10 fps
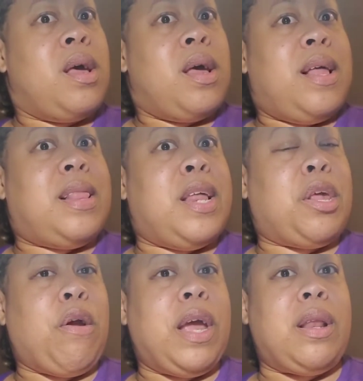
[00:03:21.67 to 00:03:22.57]
then
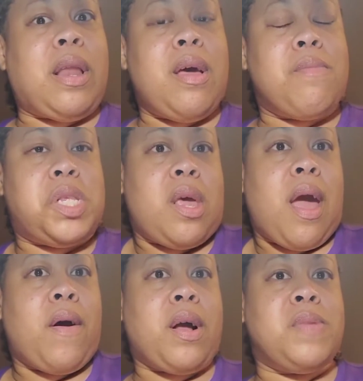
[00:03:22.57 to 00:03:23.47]
curing it in a lamp and seeing
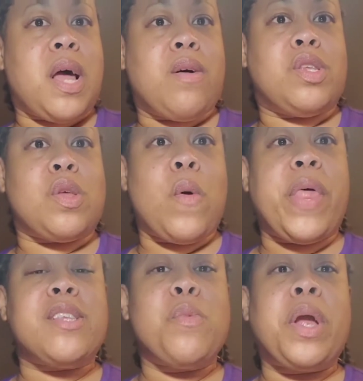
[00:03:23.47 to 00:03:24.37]
how it comes out. So
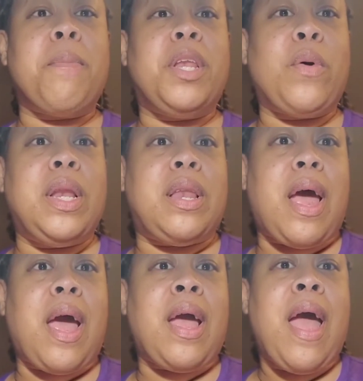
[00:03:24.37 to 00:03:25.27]
that's what we're going to be doing
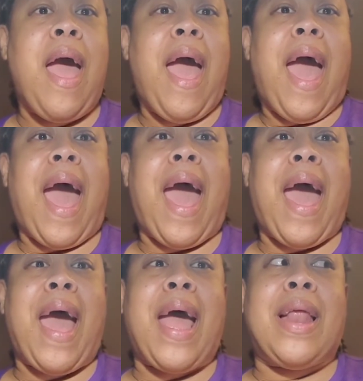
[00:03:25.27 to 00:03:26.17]
today,
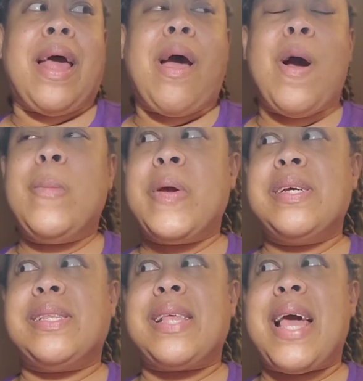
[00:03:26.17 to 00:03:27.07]
and I hope you're
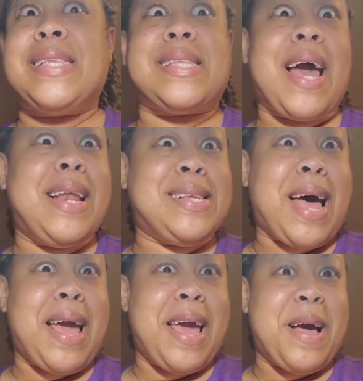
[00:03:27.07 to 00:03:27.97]
as excited as
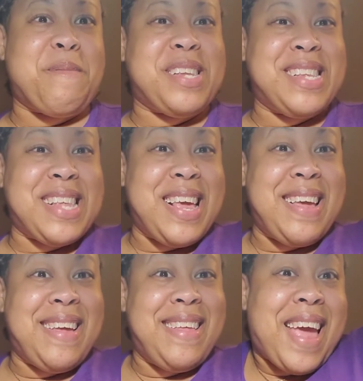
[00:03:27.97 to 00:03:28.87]
I am to
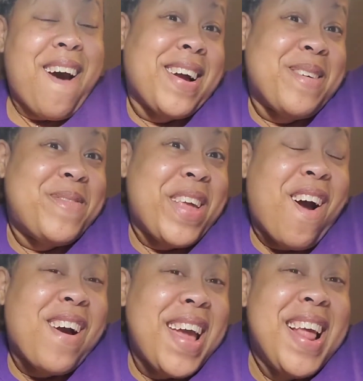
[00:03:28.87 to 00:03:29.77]
see the outcome.
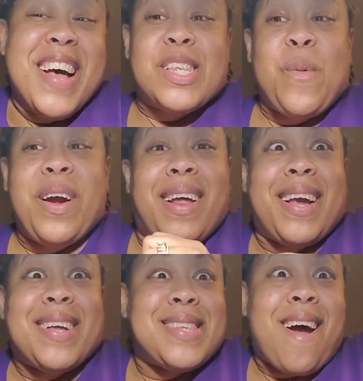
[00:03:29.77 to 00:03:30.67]
All right, so we're going
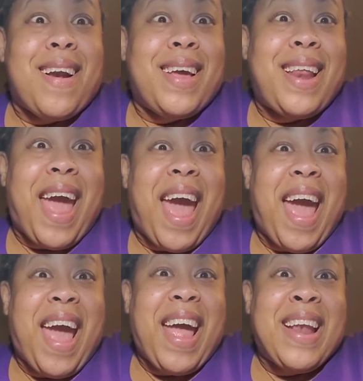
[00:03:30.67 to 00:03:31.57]
to get started,
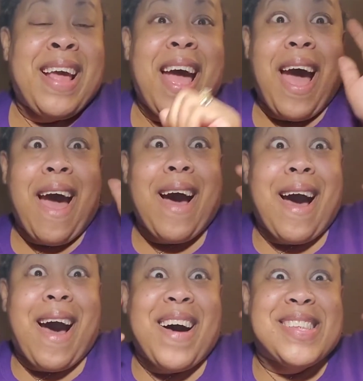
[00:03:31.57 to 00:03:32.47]
and
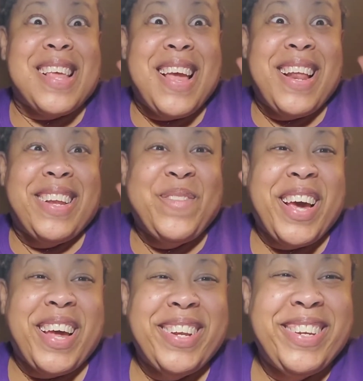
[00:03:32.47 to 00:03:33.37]
I'll see you in a little bit.